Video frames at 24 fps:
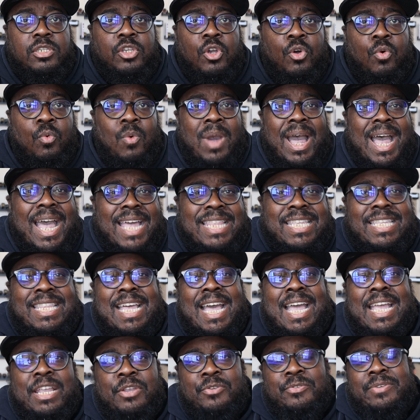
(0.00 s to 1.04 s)
So why did
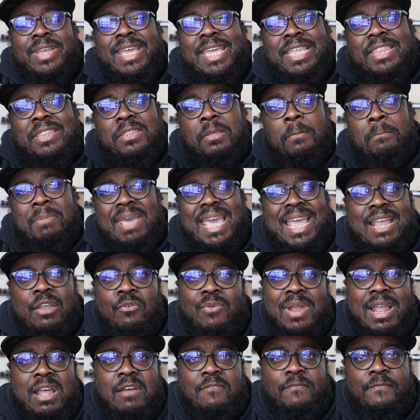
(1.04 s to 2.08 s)
I create the
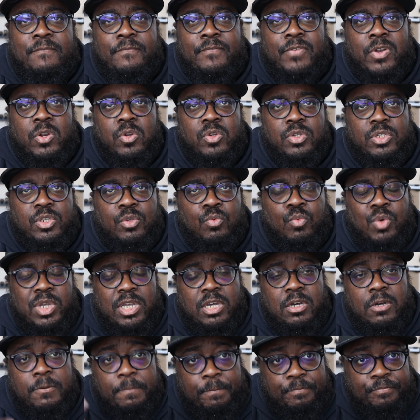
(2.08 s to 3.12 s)
background first?
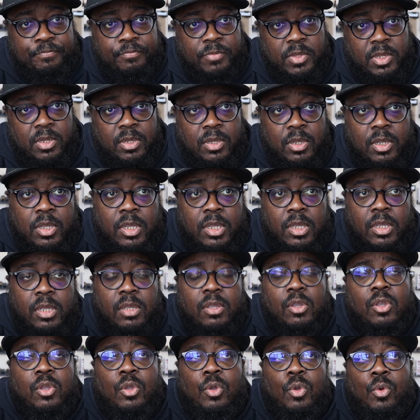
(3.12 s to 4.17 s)
Well,
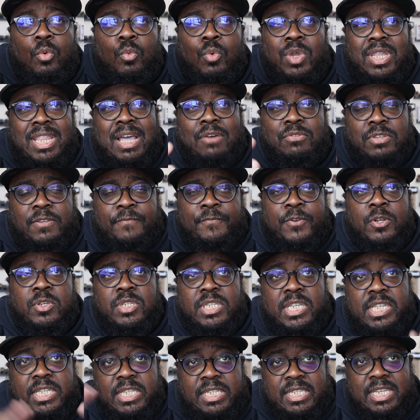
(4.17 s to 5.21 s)
when I was first
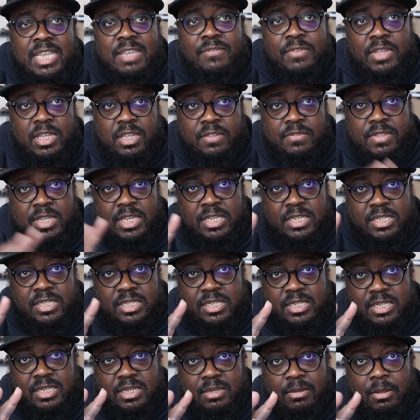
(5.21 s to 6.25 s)
conceiving of
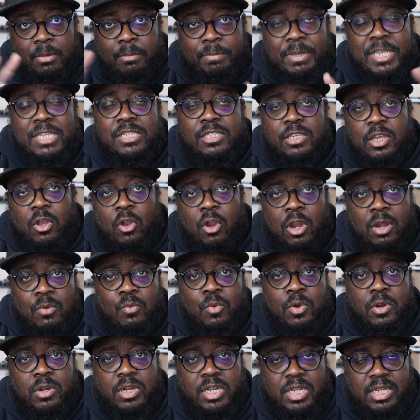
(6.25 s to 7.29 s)
this piece of
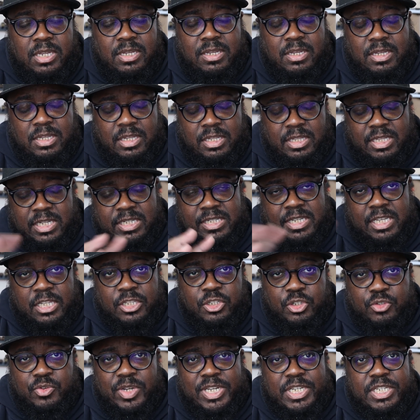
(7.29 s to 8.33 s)
artwork, this
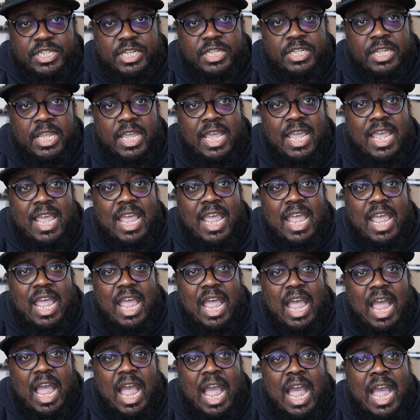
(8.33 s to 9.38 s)
illustration,
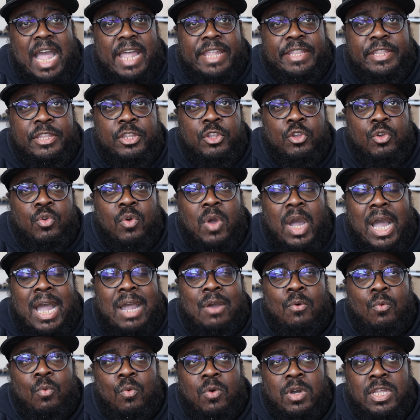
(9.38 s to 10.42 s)
I knew I
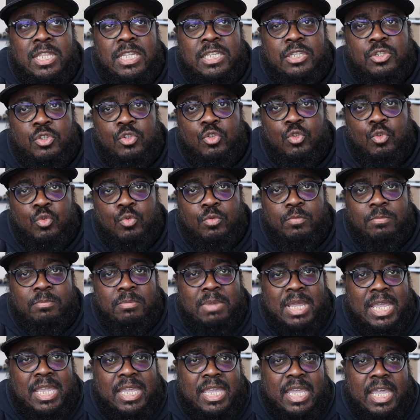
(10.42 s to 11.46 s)
wanted to
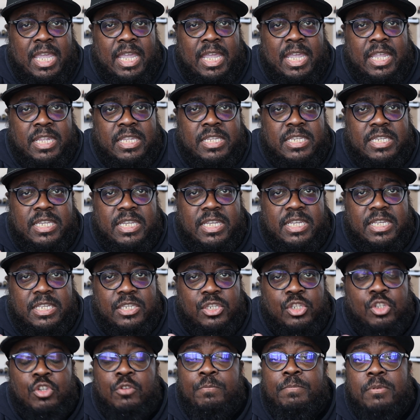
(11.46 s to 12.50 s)
make it
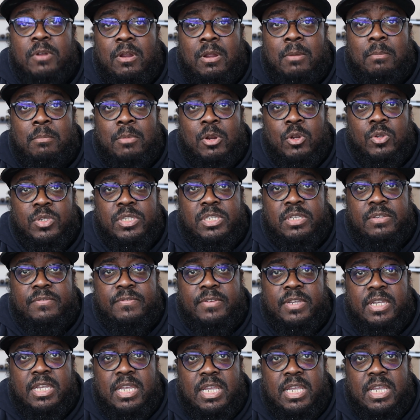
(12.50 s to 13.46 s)
super immersive.